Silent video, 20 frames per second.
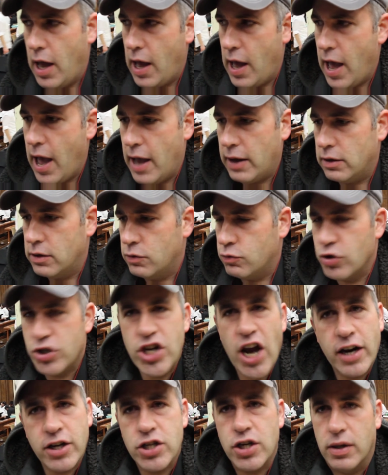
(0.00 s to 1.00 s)
and
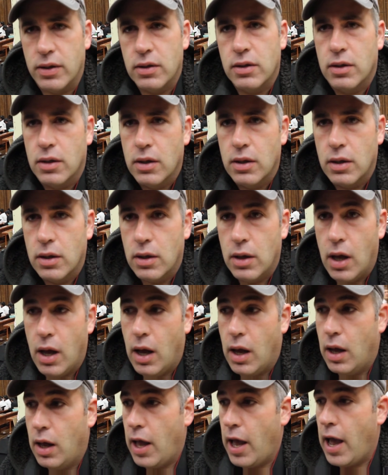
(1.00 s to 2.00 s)
rejection.
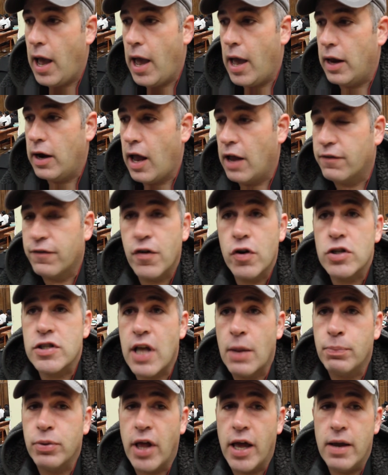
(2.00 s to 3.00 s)
And at first I
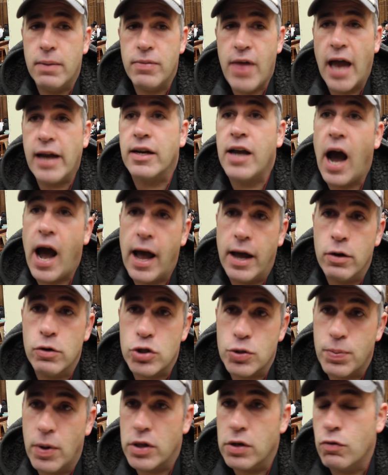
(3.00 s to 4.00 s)
blamed that guy who
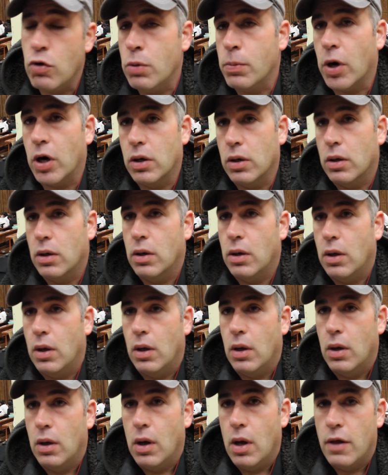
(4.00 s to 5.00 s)
spread the rumor.
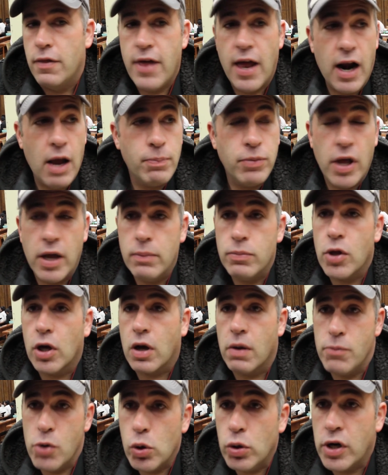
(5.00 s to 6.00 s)
Then I blamed the
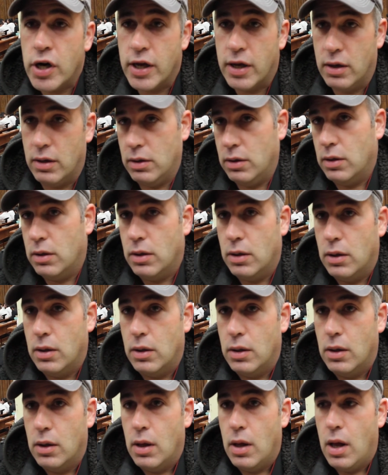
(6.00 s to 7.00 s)
community.
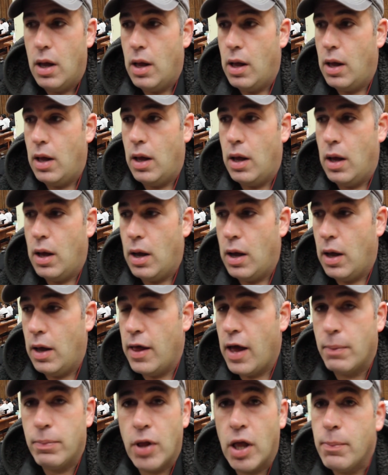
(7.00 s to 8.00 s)
And
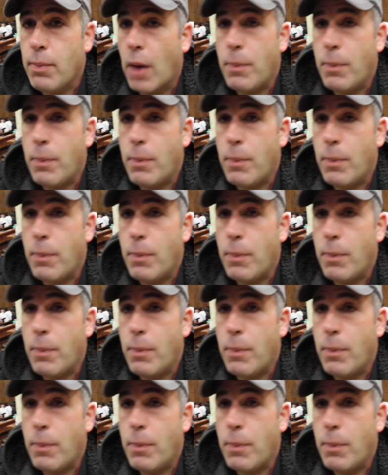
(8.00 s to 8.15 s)
I blamed my